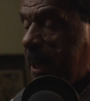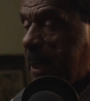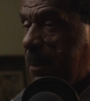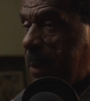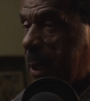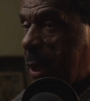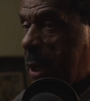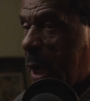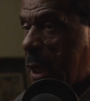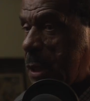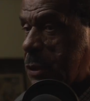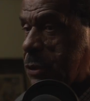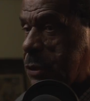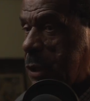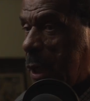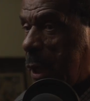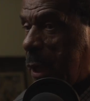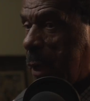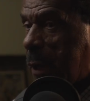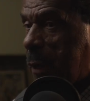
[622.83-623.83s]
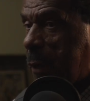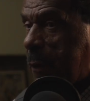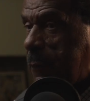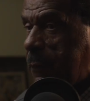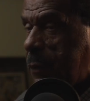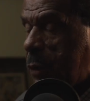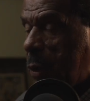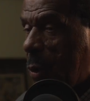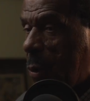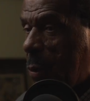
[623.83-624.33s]
because
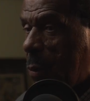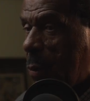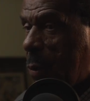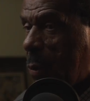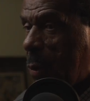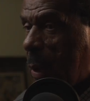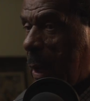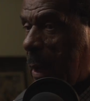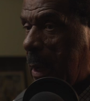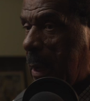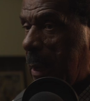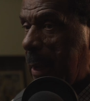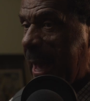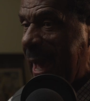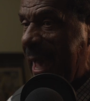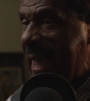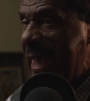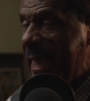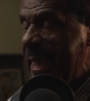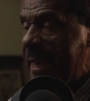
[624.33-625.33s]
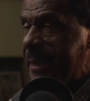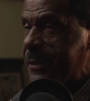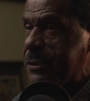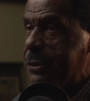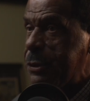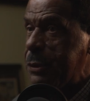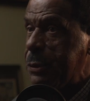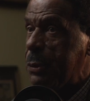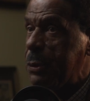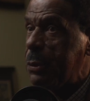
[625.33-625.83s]
I had
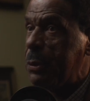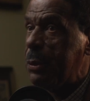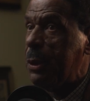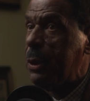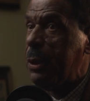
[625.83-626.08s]
to